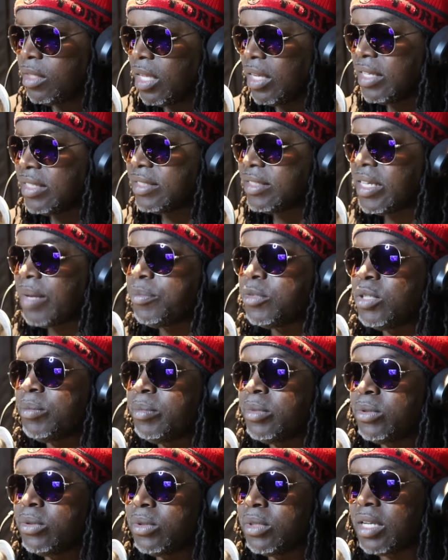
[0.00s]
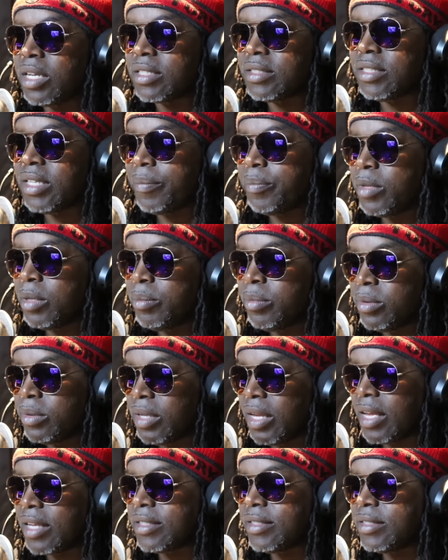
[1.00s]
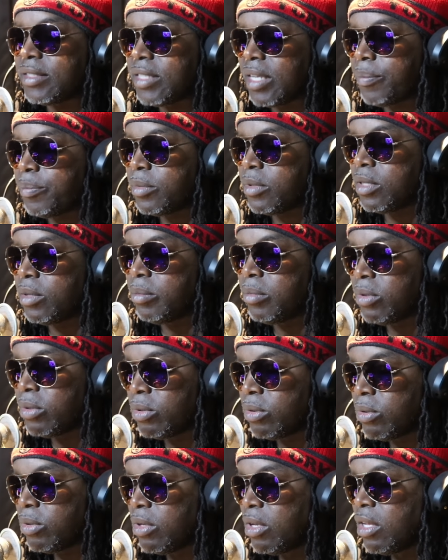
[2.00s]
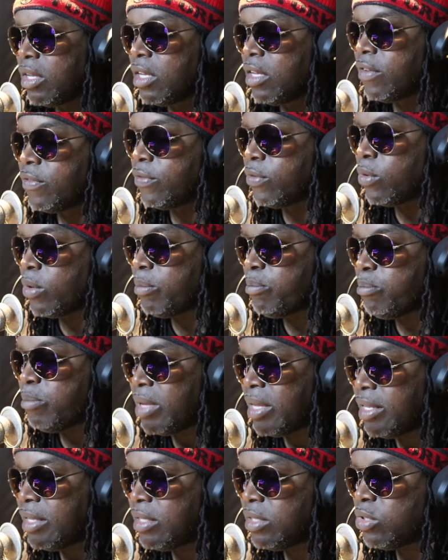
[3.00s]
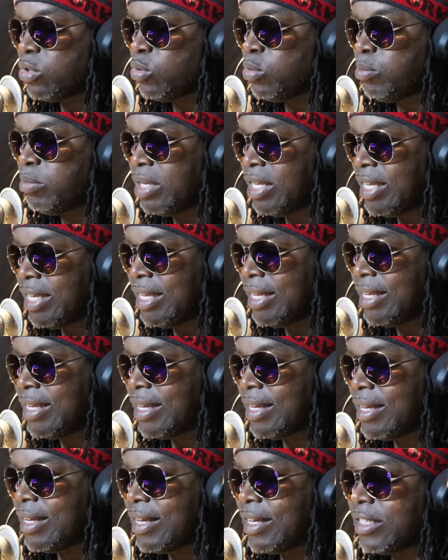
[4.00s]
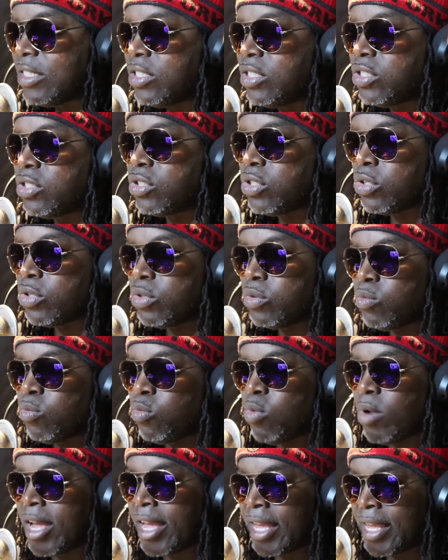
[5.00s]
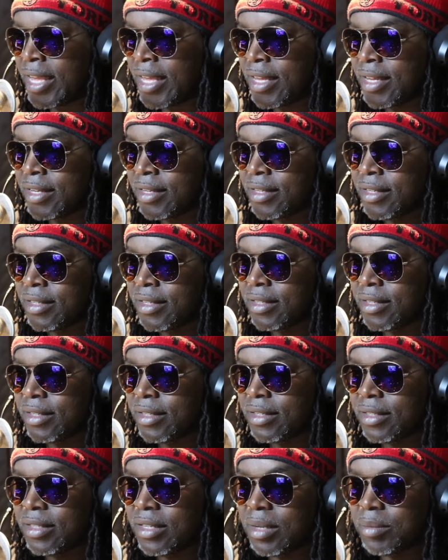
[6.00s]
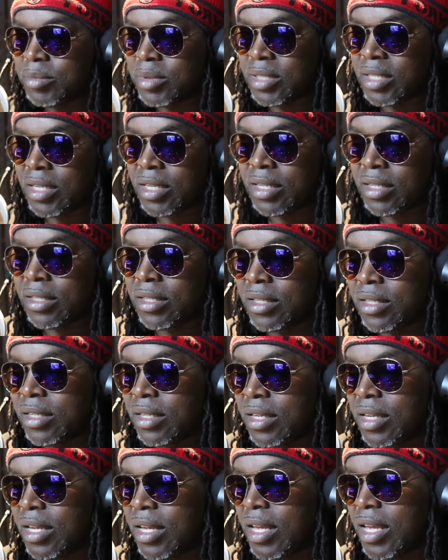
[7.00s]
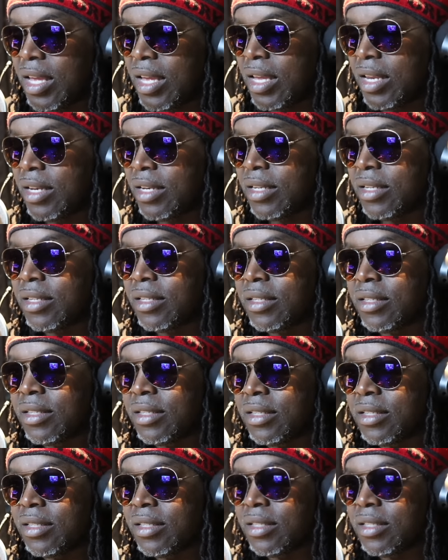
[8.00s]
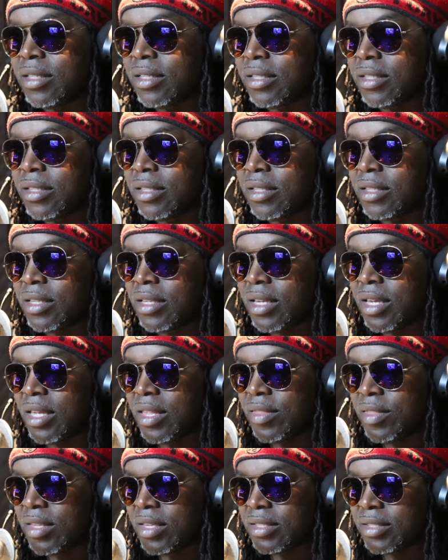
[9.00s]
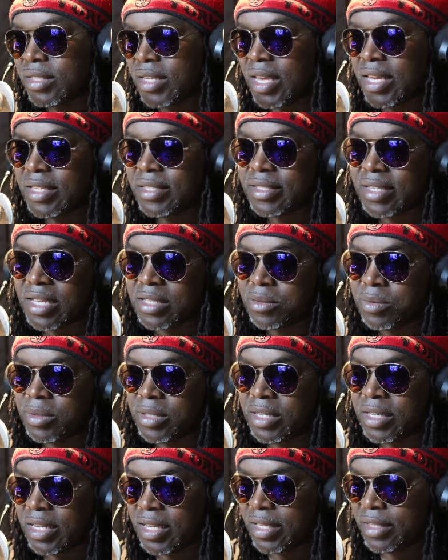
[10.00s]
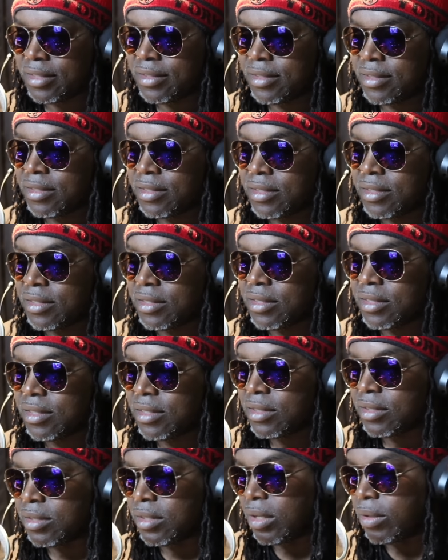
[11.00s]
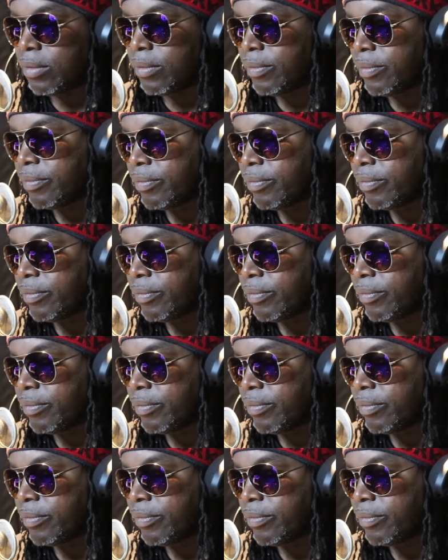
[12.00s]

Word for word: acceptable, acceptable, acceptable for men to be a certain way. You know what I'm saying? And in this case, that's what it is. So